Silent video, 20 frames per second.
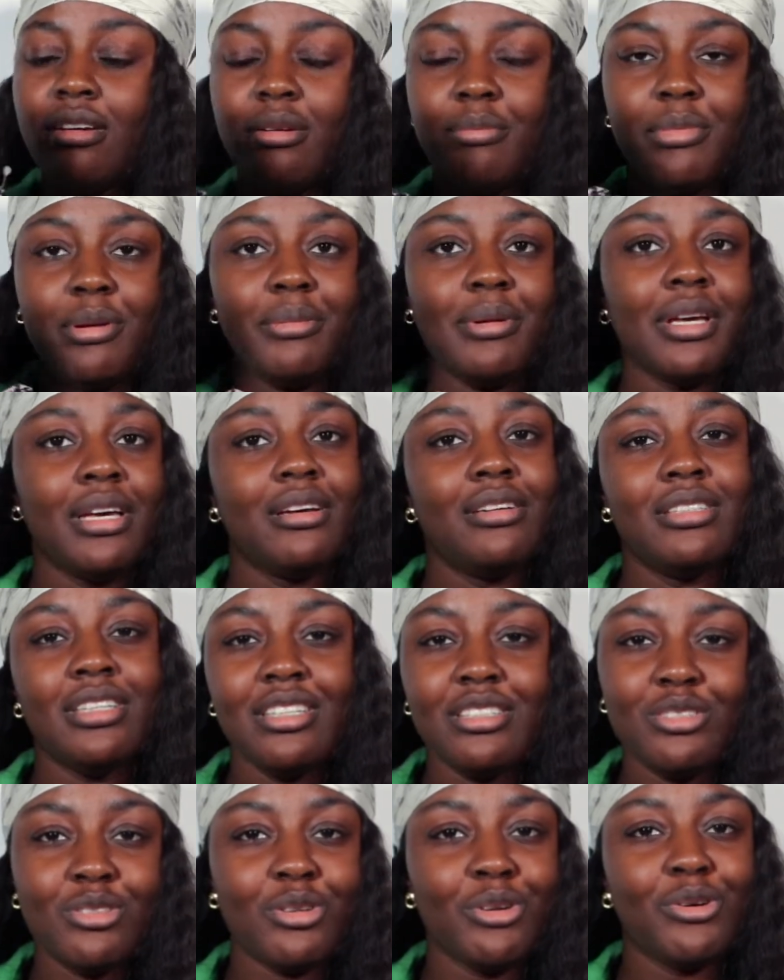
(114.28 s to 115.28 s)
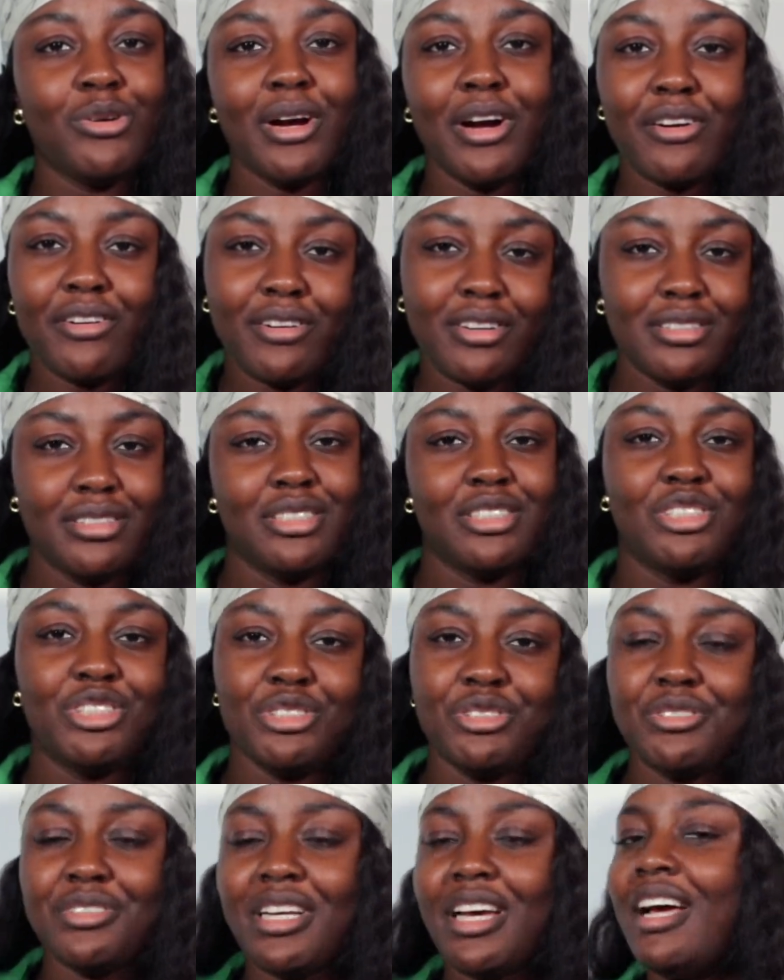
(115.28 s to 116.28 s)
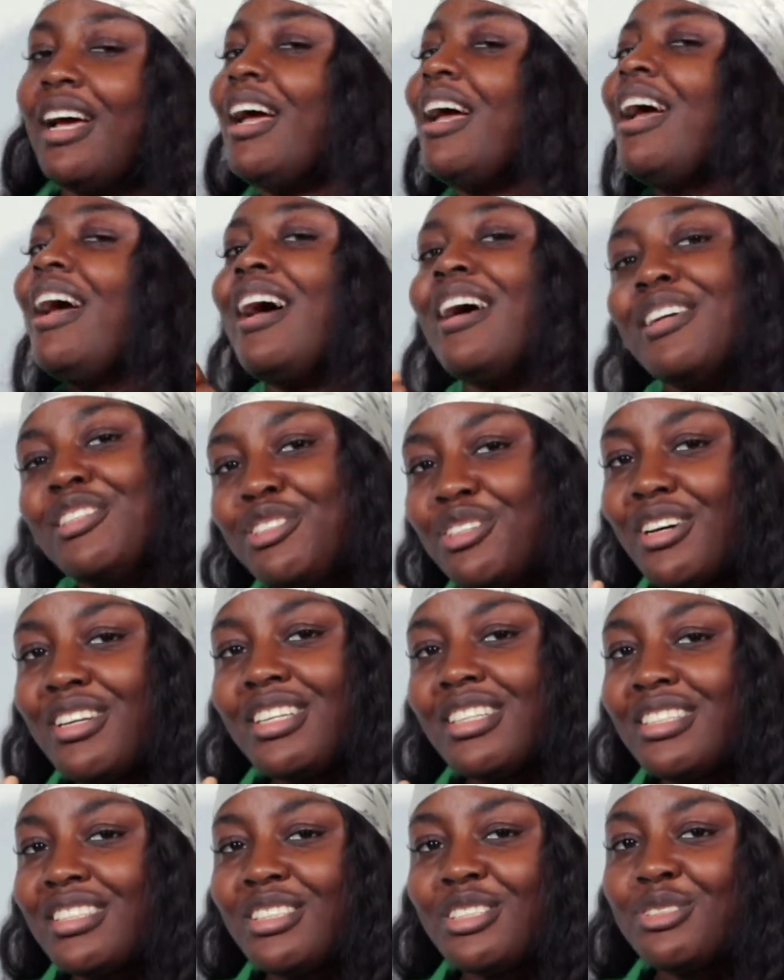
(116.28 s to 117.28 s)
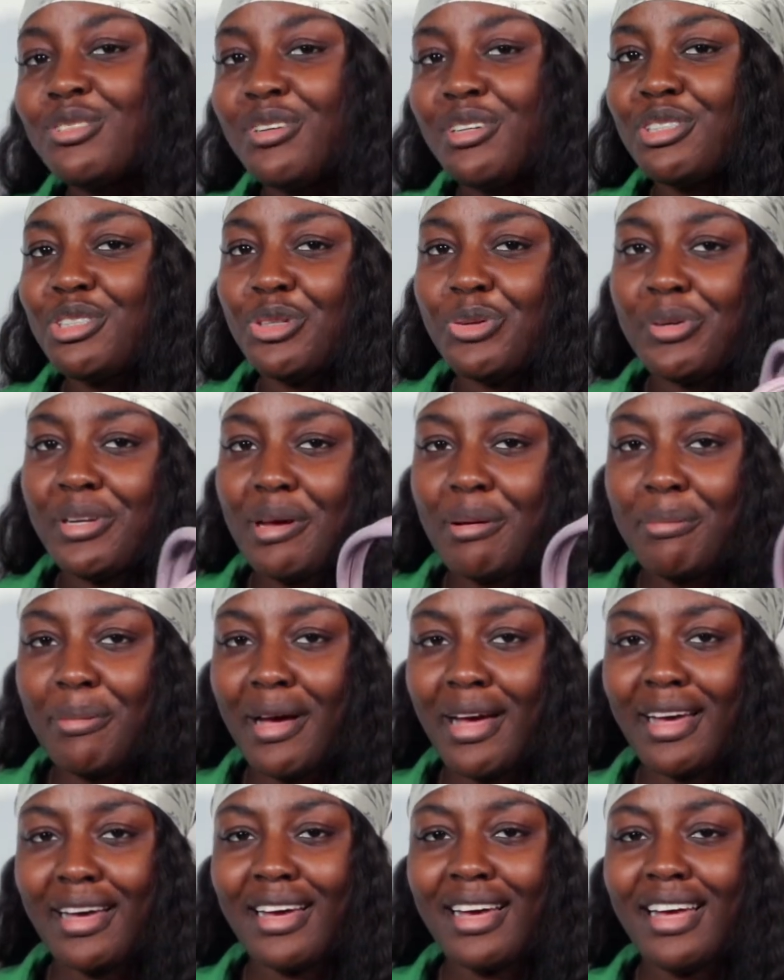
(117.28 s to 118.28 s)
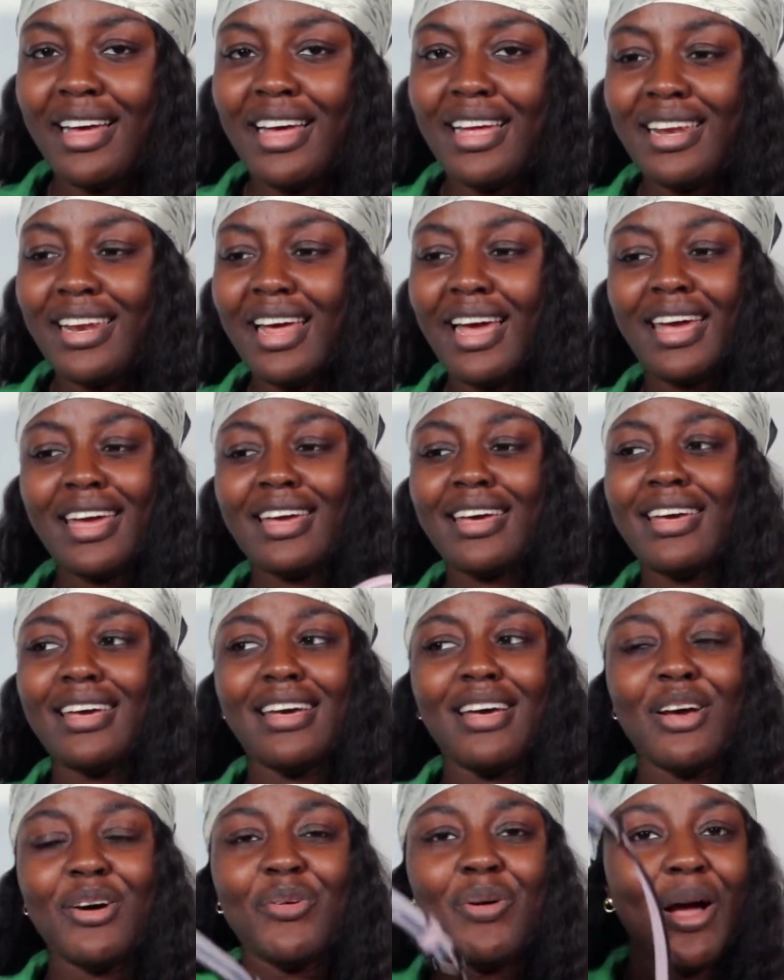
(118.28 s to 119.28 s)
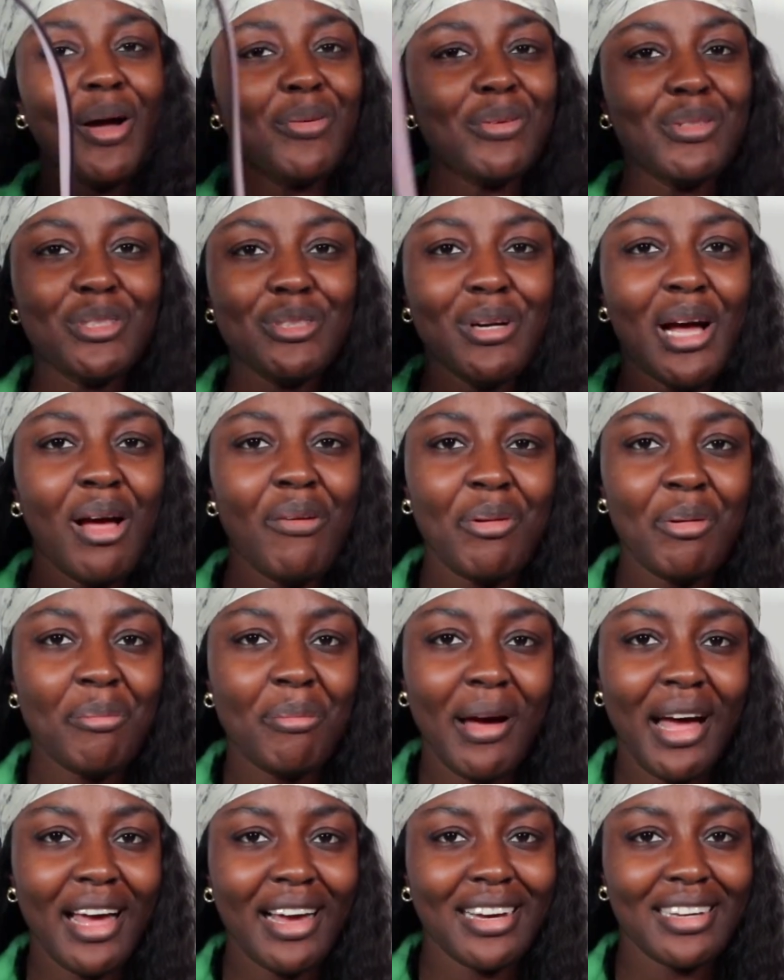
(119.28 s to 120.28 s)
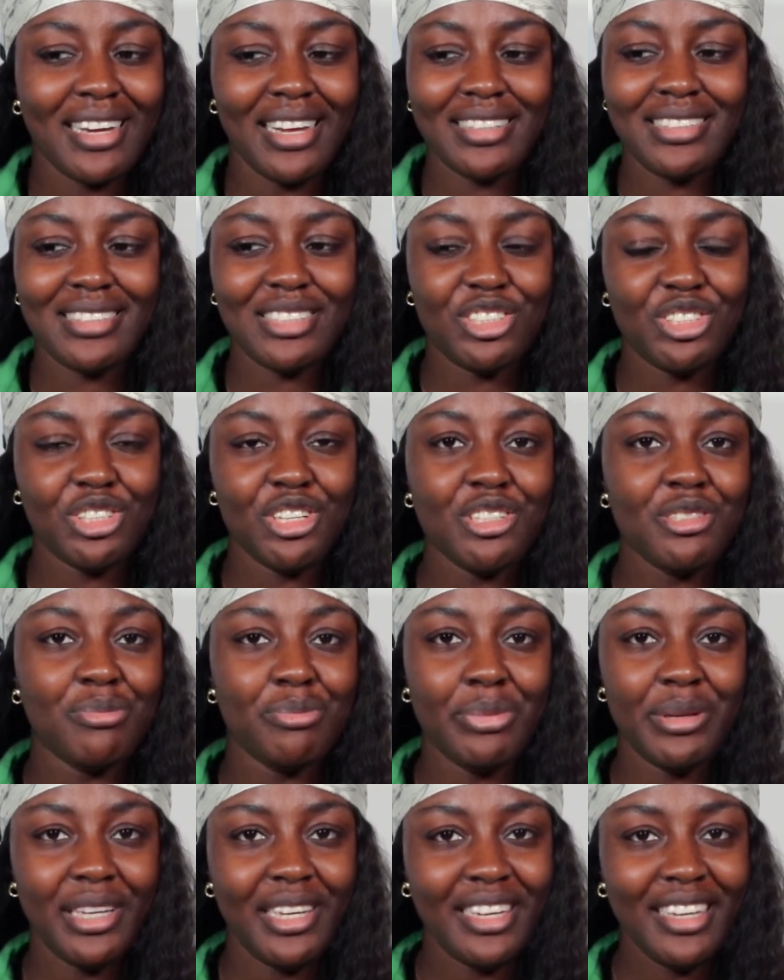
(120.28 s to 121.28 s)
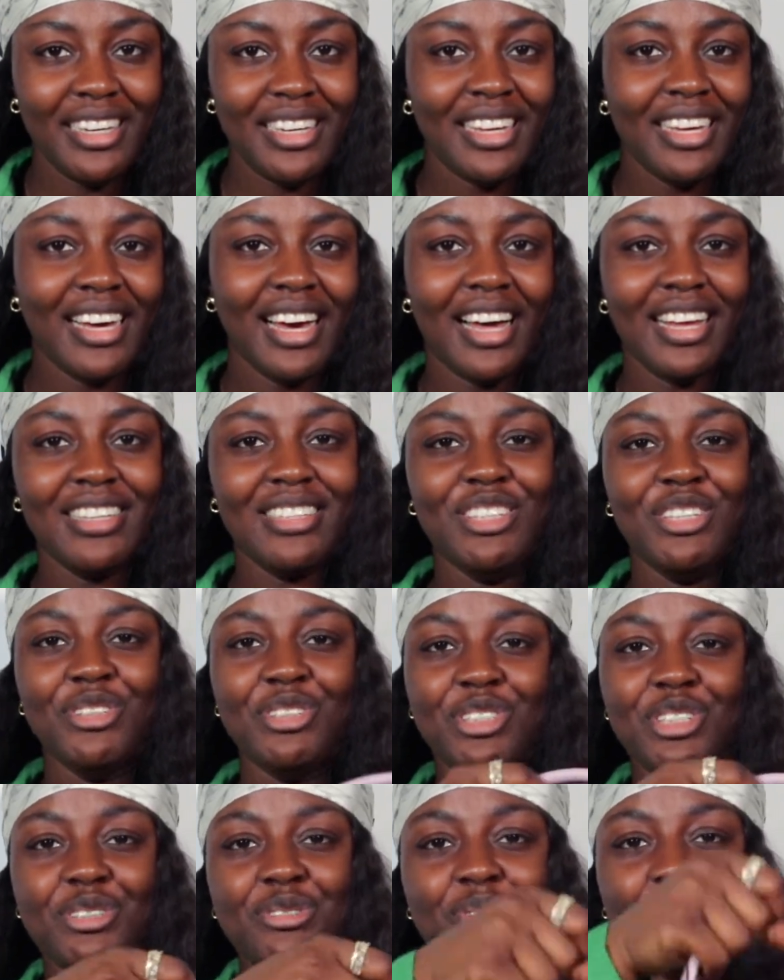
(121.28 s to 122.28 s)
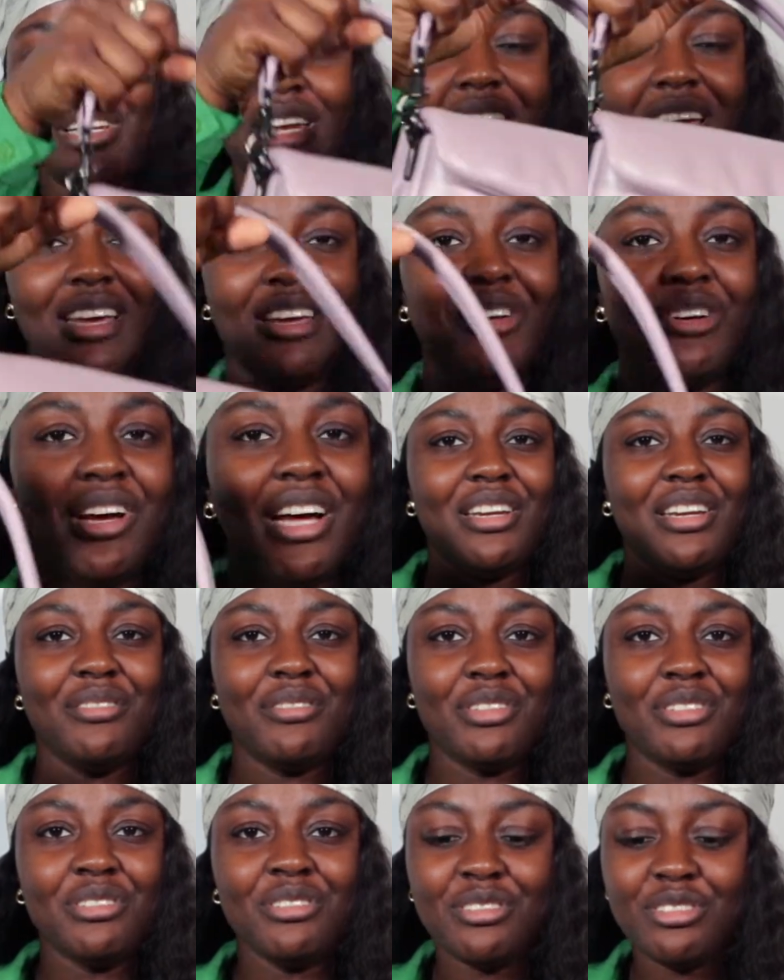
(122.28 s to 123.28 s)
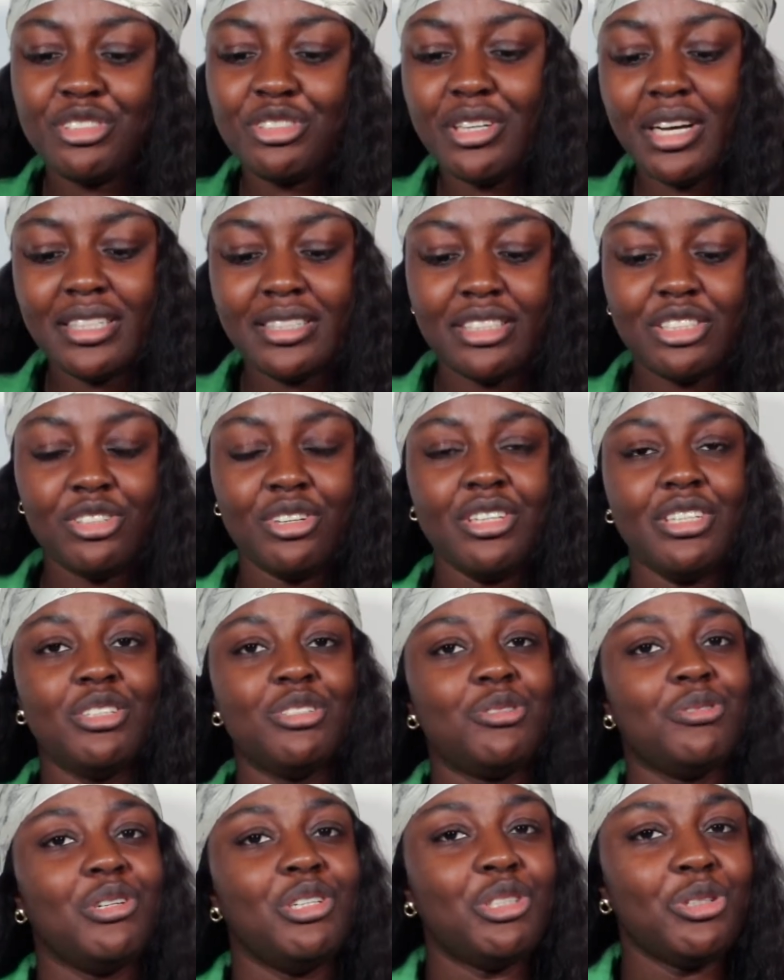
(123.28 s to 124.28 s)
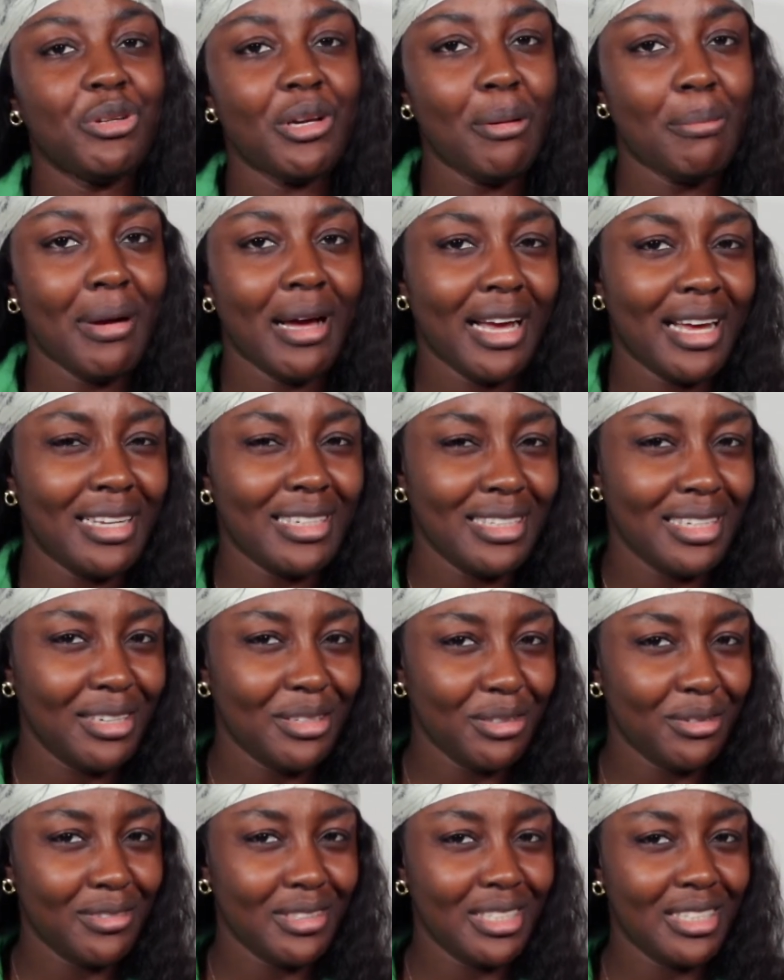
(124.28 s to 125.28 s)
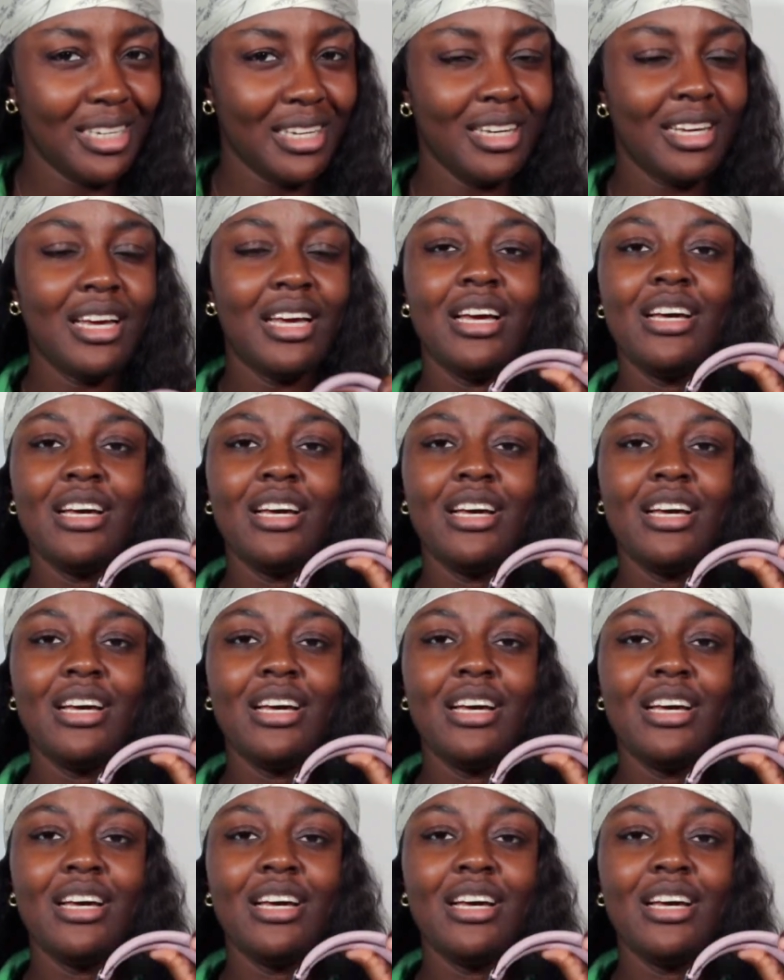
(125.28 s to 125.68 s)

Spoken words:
baby girl needs to go across the shoulder and turn it into a shoulder bag. Like, why would you have a bag that is just big and you just want, like, you even transition into a shoulder bag at the end of the day?